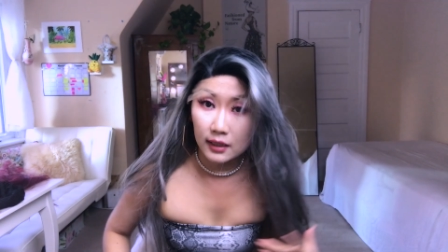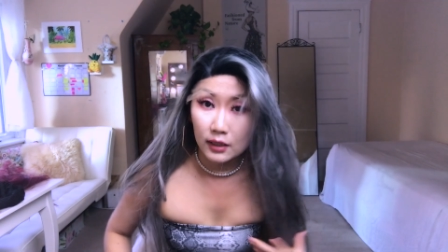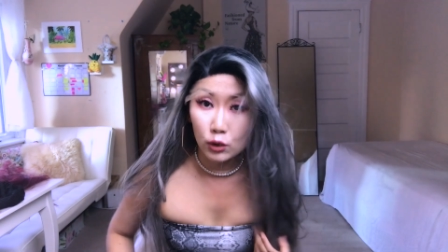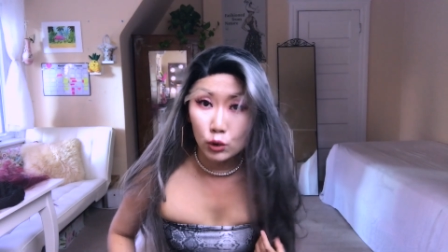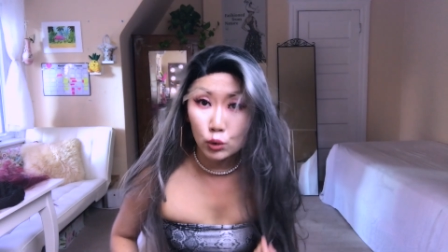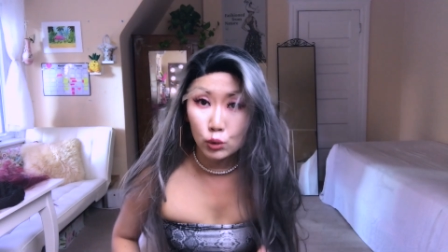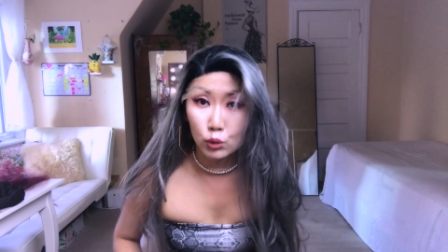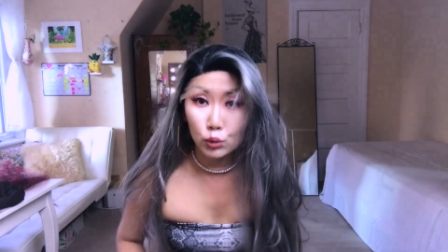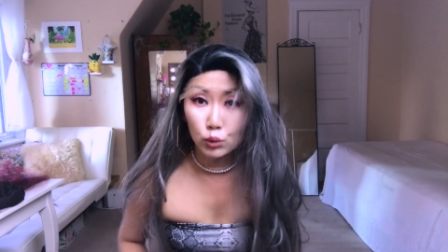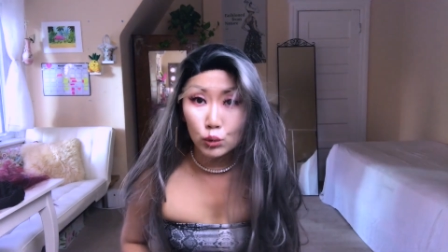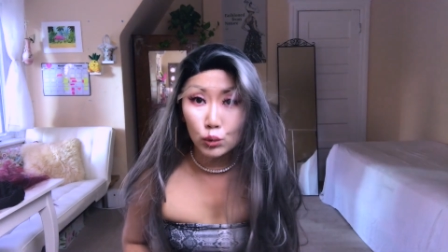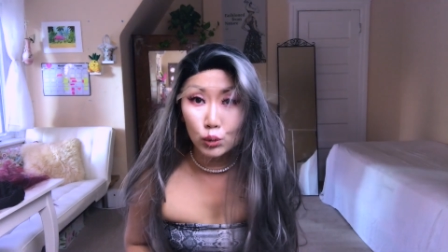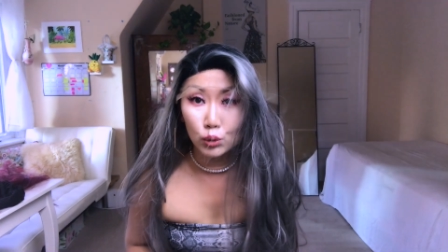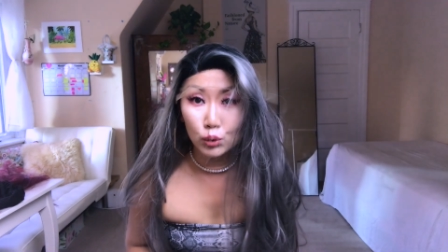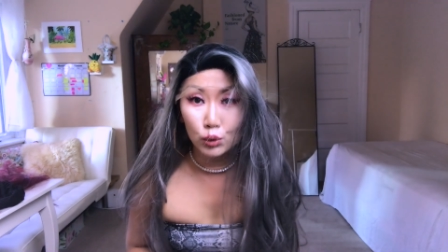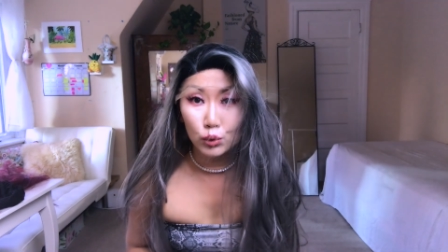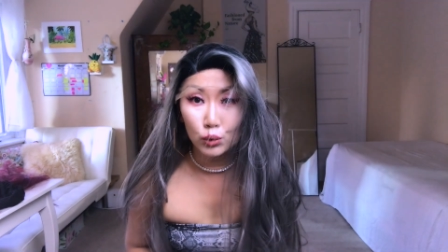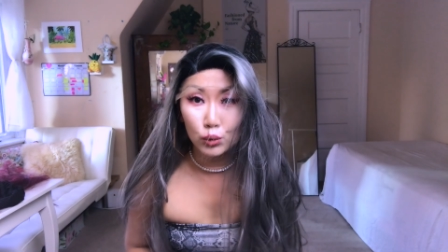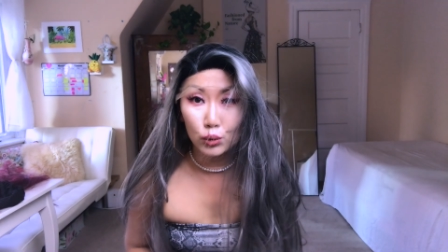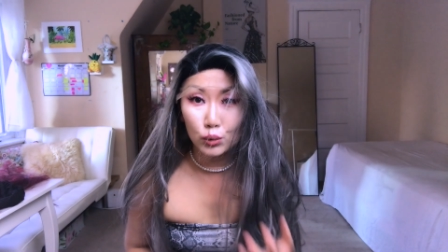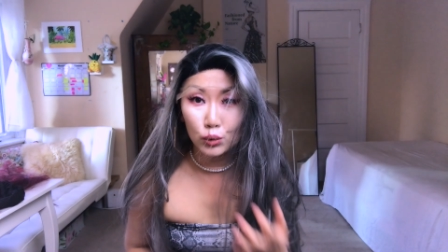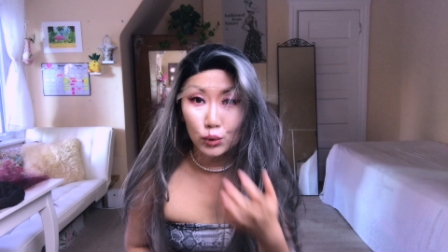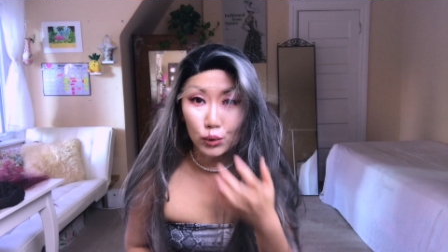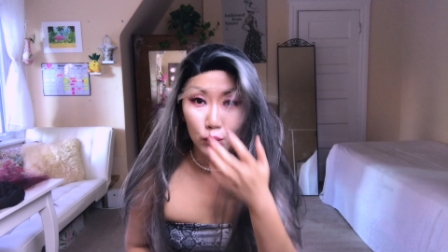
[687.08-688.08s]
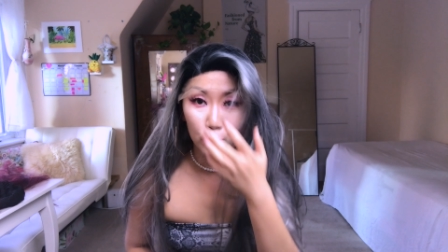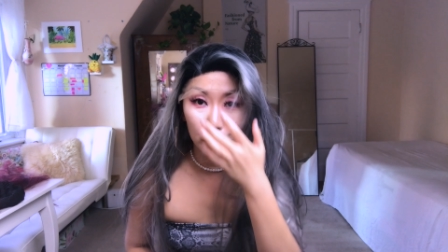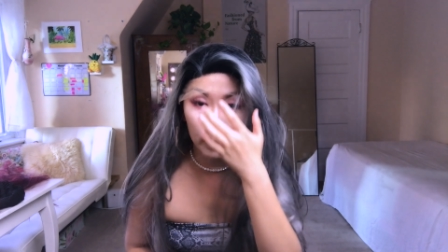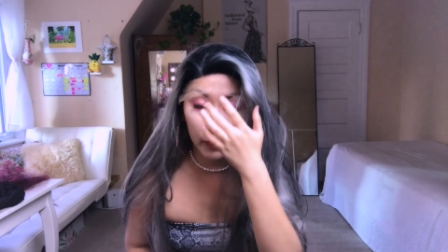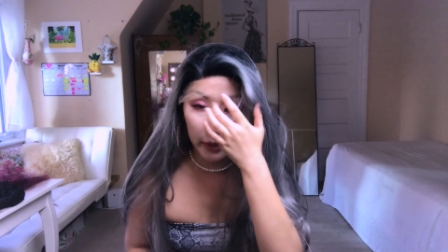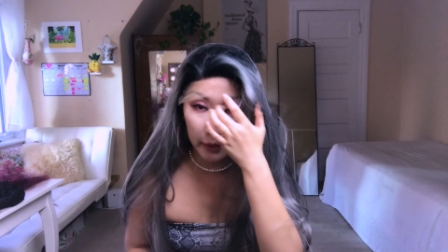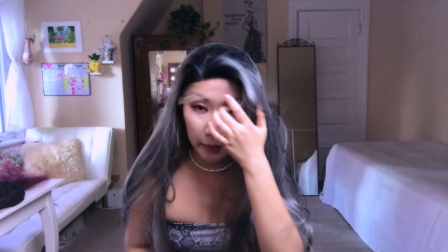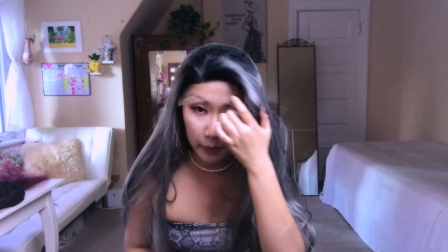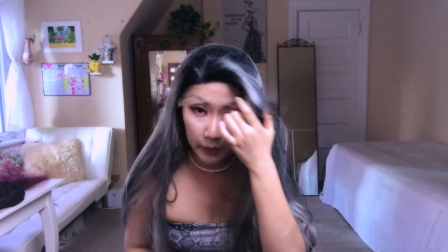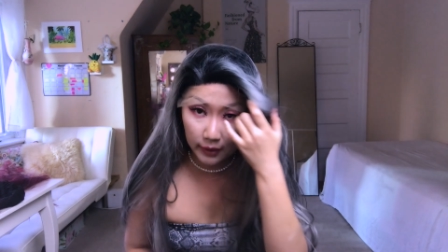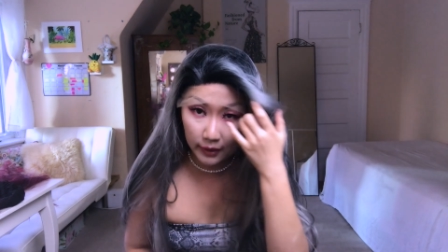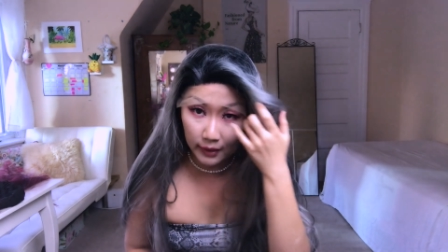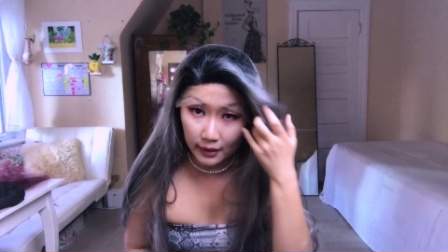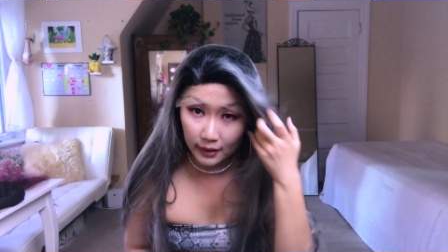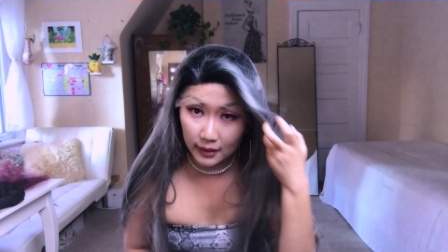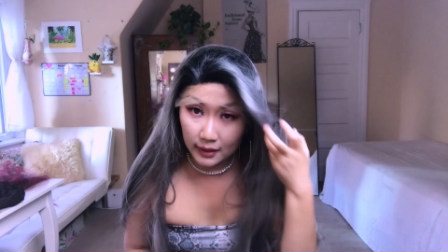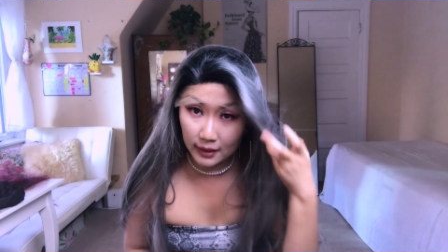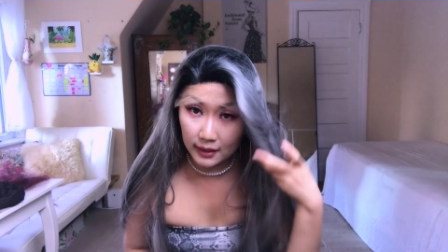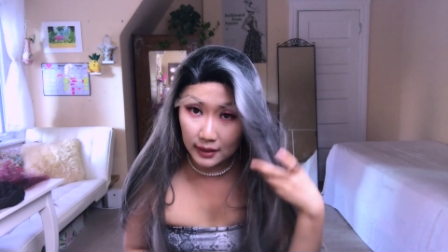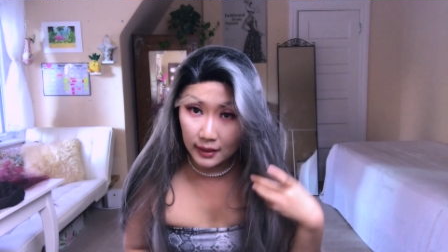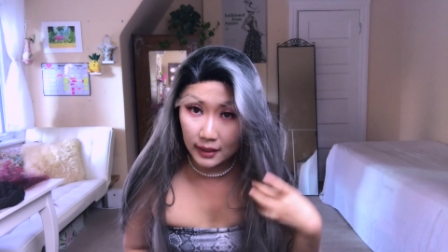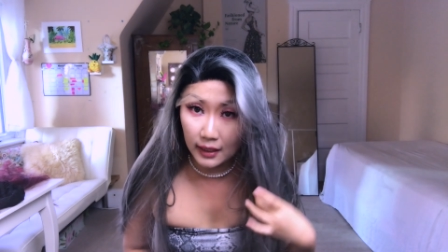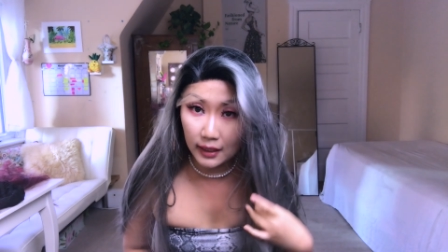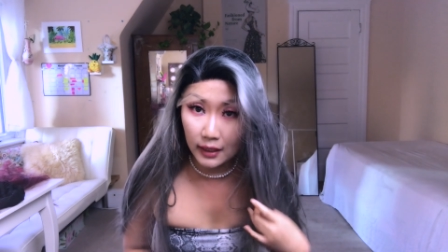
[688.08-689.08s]
Ooh, maybe
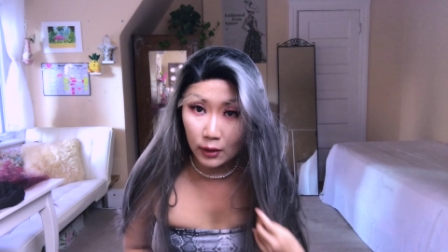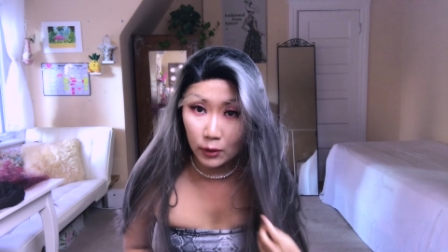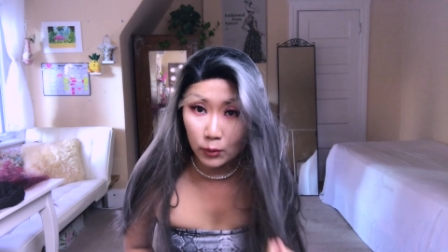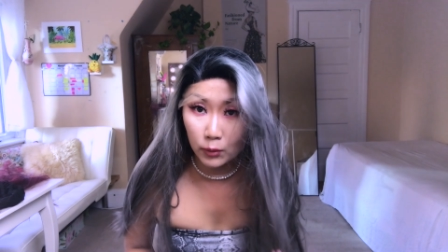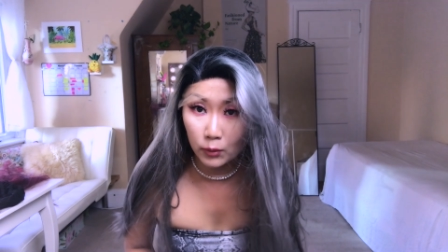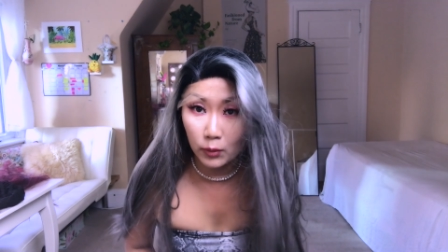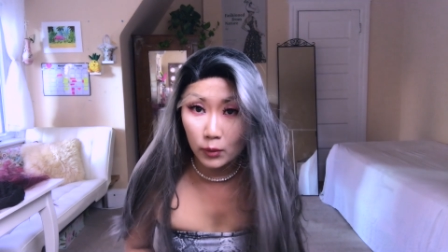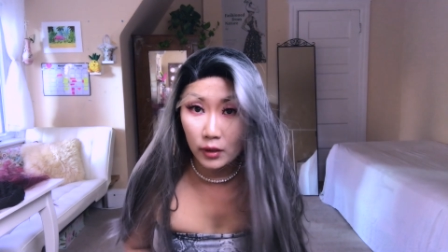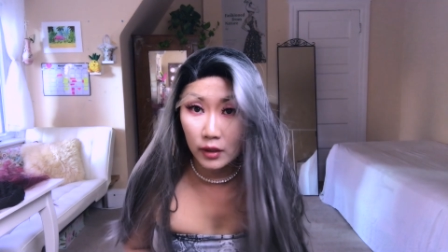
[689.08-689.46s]
this can